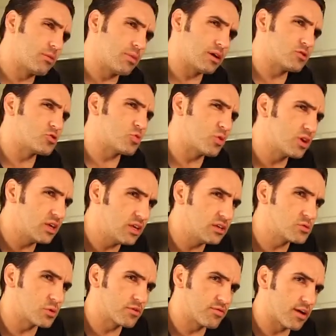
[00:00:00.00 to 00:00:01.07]
about
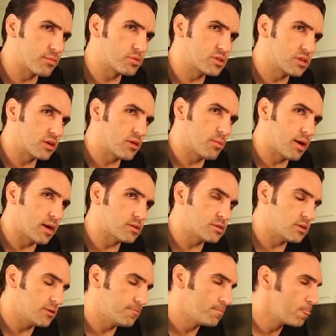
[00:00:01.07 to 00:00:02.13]
20–25%
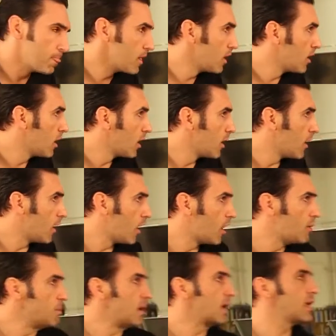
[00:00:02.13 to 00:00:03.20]
capacity.
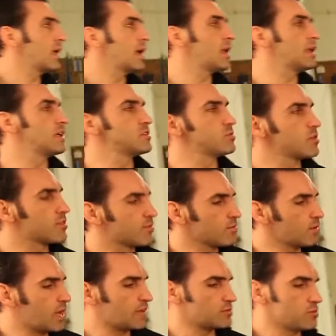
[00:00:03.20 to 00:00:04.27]
Again, as
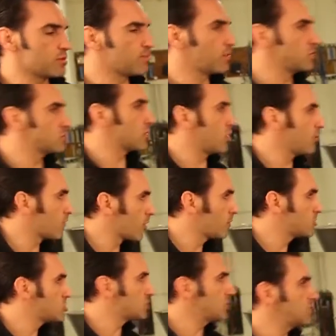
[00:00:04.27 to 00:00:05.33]
with most all of our
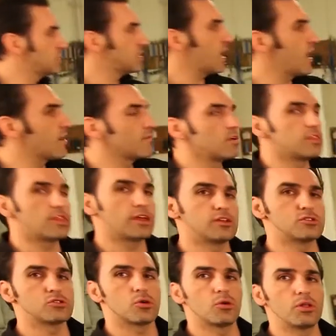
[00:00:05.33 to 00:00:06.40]
machines, everything
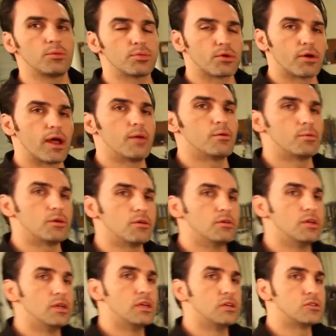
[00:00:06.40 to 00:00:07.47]
is totally programmable.
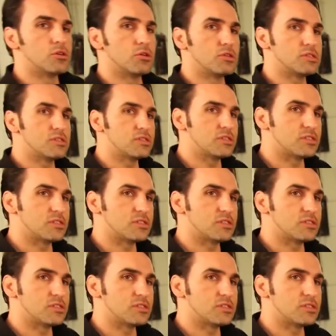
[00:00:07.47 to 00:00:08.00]
So this is the